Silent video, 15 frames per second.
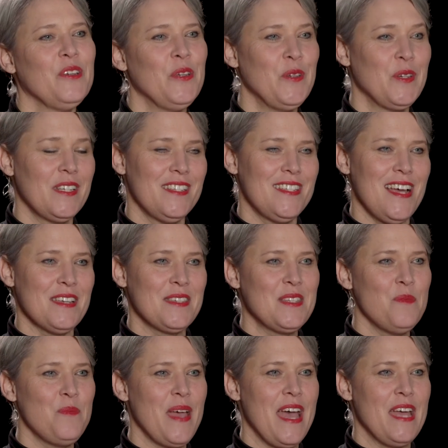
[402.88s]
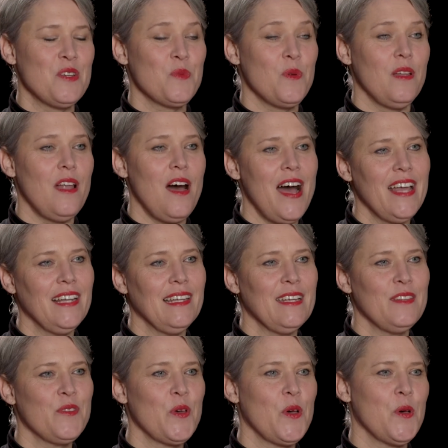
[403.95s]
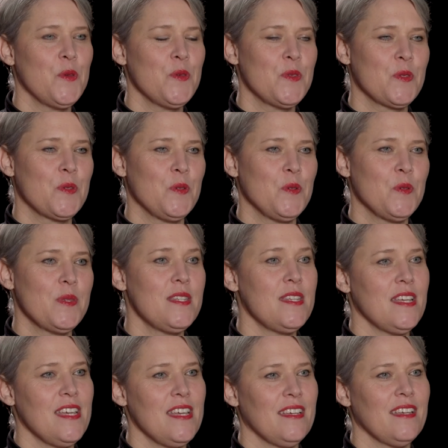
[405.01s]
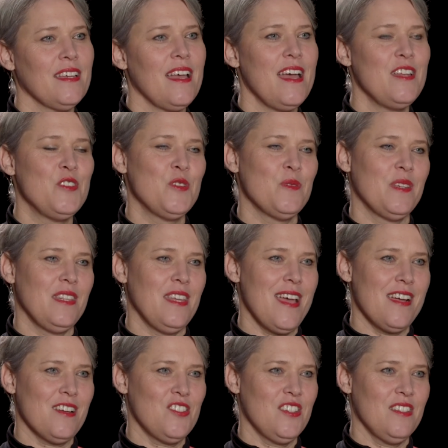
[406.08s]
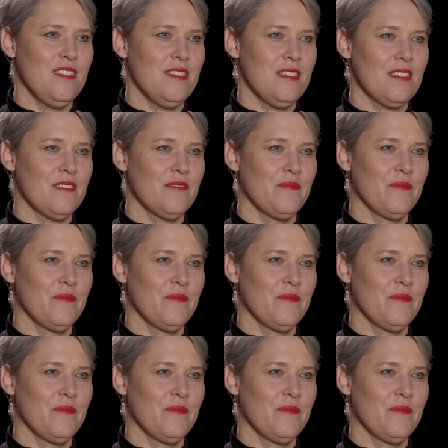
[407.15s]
who conducts the band while I lead the whole school singing and doing the actions.